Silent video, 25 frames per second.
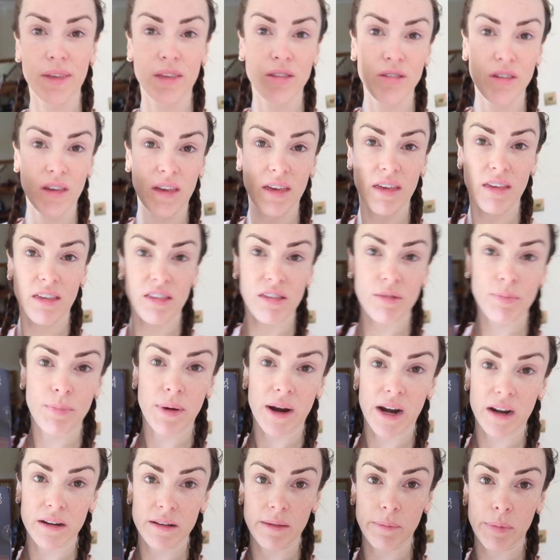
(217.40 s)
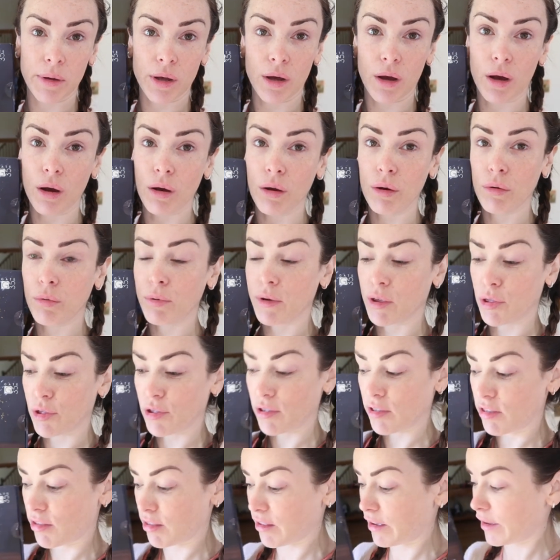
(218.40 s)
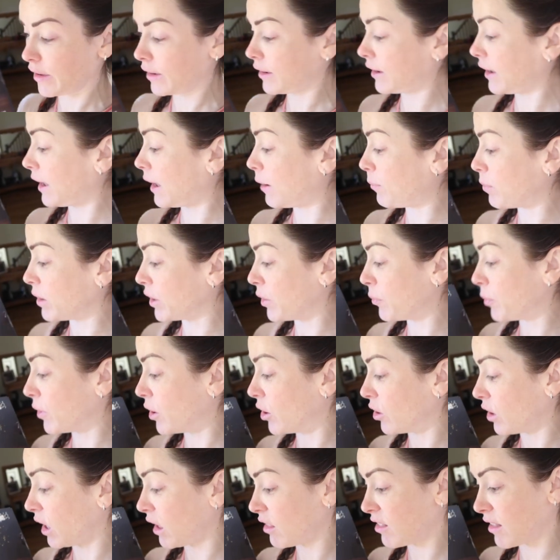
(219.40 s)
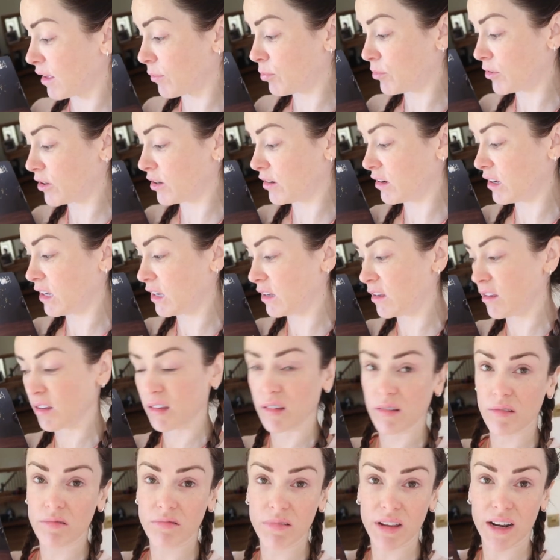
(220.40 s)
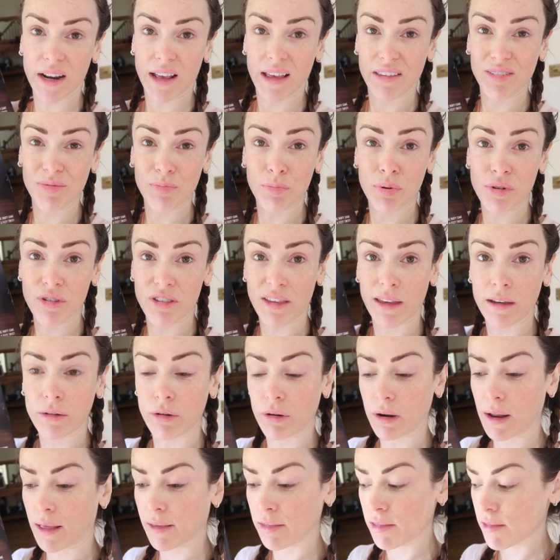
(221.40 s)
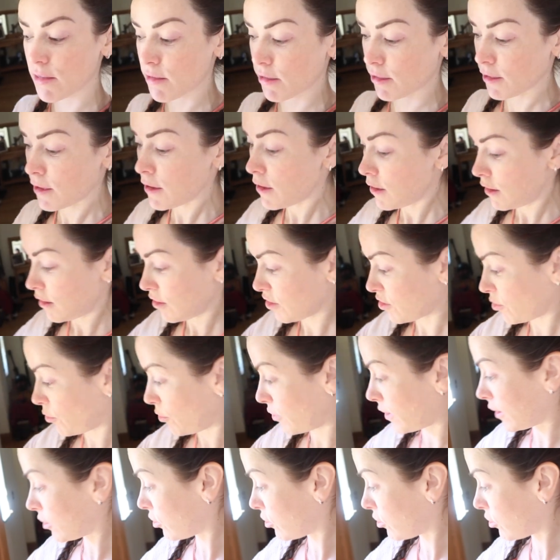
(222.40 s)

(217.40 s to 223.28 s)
which is party pong, which is like a beer pong except it has prosecco glasses, so we're